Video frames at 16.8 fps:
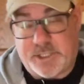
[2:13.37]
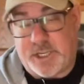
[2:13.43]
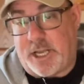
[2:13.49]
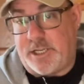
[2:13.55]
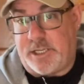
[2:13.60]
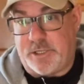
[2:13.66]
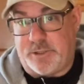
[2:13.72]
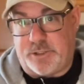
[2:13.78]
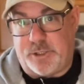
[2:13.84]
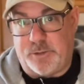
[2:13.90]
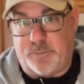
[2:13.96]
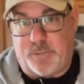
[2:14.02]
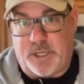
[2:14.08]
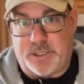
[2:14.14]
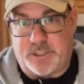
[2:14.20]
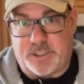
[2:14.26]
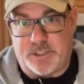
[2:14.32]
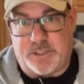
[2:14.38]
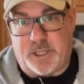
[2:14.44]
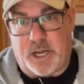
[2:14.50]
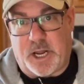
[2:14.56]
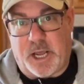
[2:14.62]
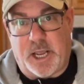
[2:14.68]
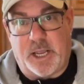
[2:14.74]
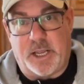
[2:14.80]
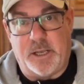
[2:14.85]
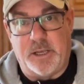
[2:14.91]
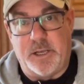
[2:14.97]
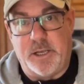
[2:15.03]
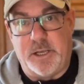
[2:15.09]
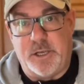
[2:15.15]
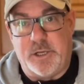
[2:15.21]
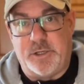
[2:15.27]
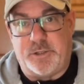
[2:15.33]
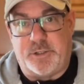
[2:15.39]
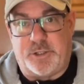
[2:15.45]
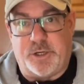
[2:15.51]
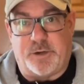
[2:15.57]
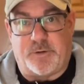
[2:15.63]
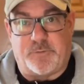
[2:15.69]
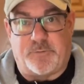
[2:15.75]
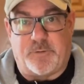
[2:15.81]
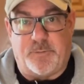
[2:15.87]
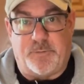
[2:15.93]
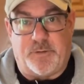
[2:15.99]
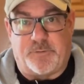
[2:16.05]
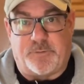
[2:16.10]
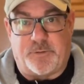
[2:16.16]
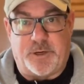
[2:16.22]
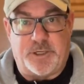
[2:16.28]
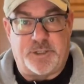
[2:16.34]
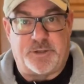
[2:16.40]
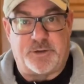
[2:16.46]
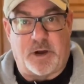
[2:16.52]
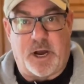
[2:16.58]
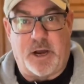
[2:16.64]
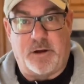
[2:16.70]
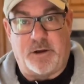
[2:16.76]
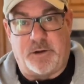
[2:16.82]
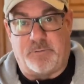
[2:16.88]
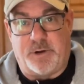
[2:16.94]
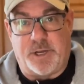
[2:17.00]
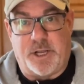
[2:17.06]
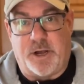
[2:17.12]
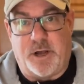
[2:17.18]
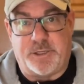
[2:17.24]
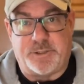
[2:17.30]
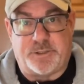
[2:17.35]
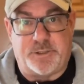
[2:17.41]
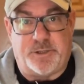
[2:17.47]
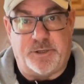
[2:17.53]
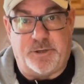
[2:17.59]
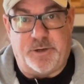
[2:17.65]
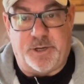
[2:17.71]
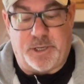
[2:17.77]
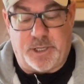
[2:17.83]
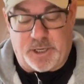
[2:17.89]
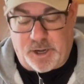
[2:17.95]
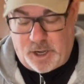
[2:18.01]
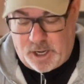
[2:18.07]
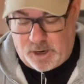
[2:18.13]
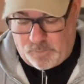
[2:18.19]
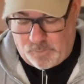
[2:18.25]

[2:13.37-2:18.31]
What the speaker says: I did two pieces that I took from the freeze dryer and reconstituted in hot